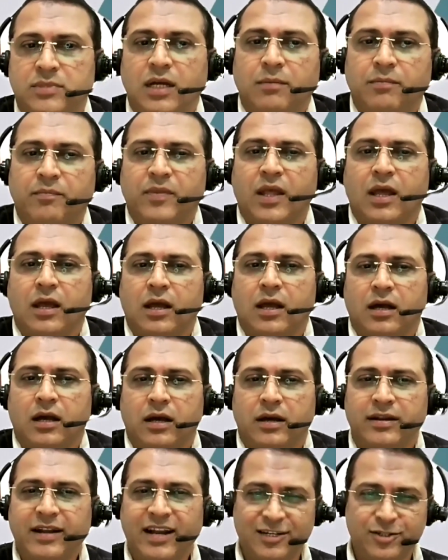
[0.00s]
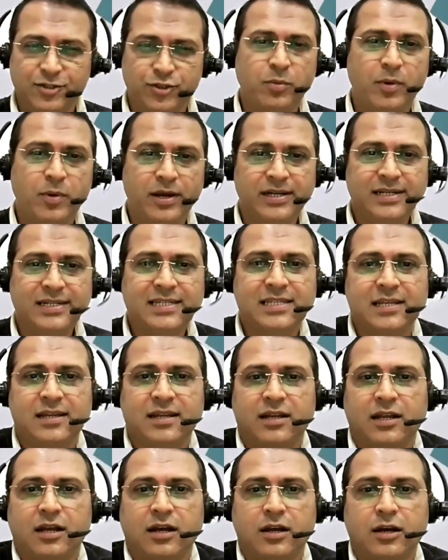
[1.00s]
the randomized
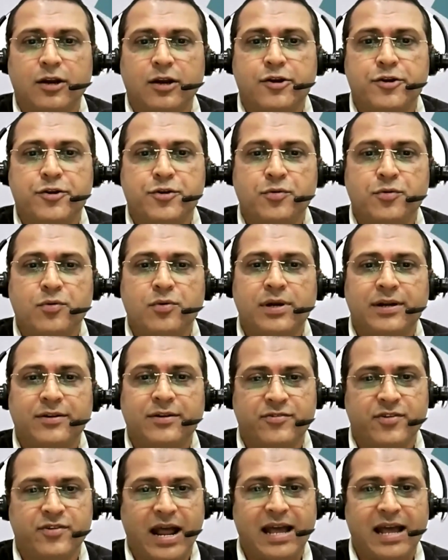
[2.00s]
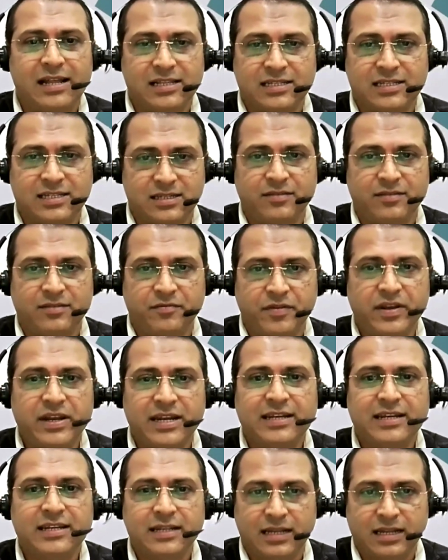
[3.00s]
controlled trials,
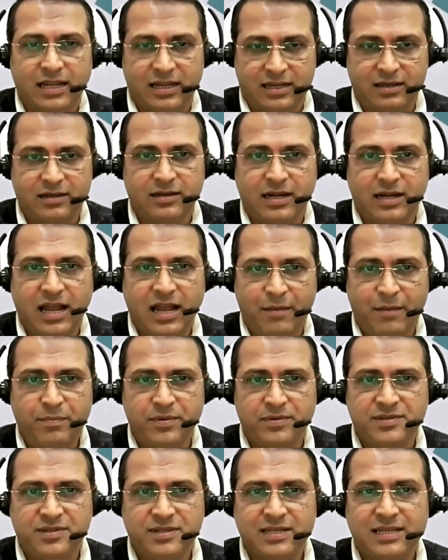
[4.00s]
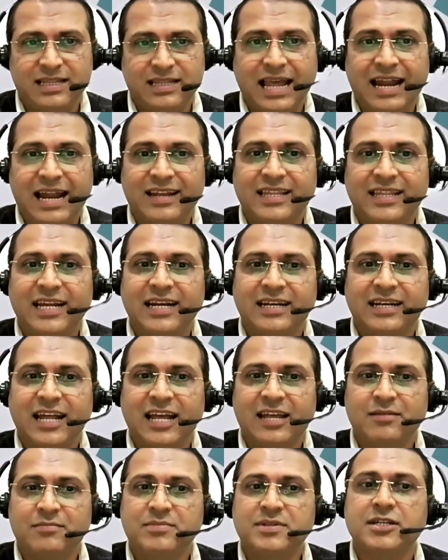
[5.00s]
when it happens at that
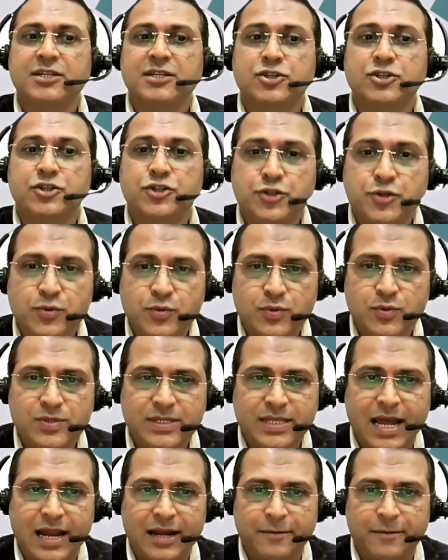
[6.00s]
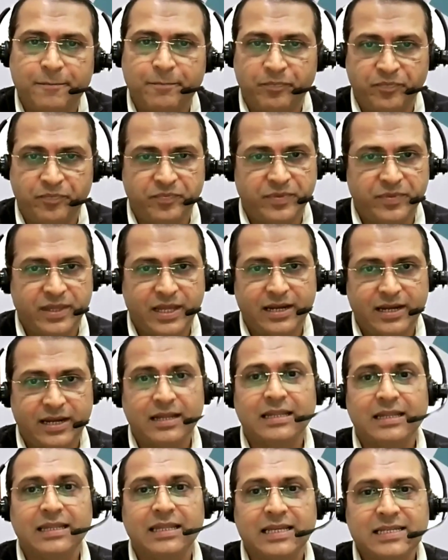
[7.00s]
times, it shows that
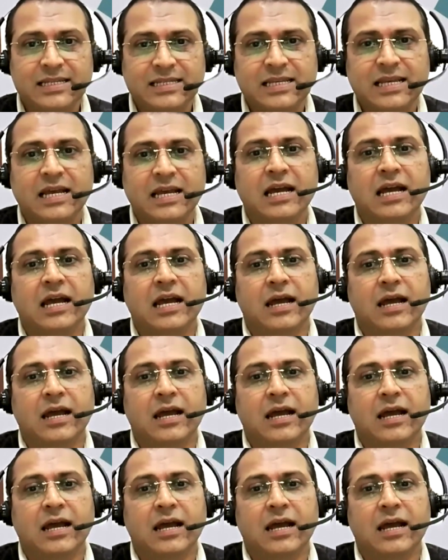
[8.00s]
this